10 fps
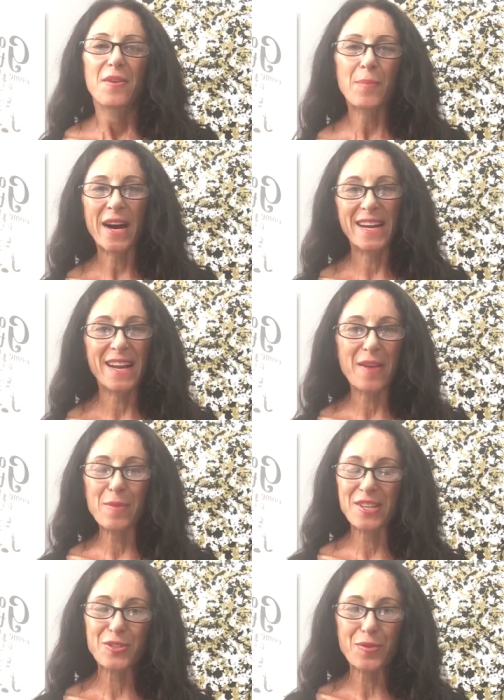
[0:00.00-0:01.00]
My
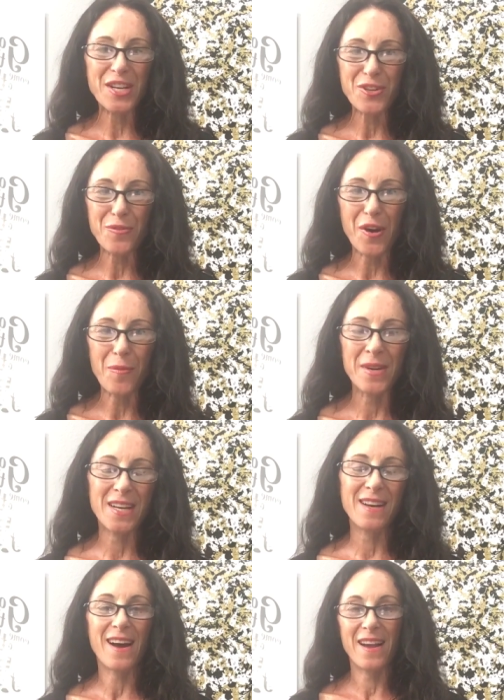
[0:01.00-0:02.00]
name is Rachel Feldman,
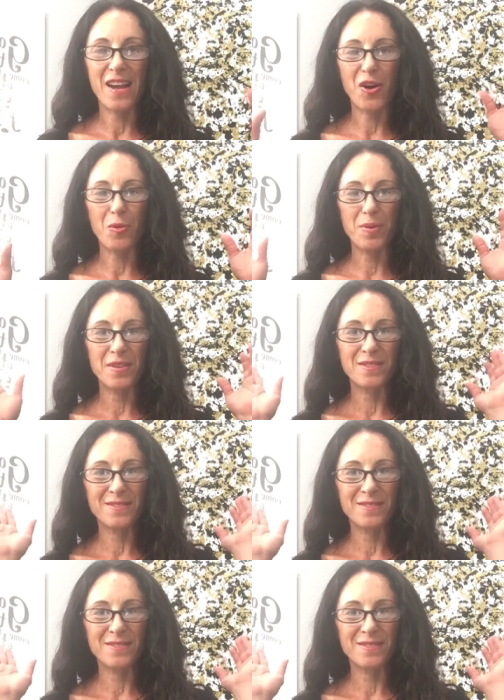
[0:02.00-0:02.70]
and I help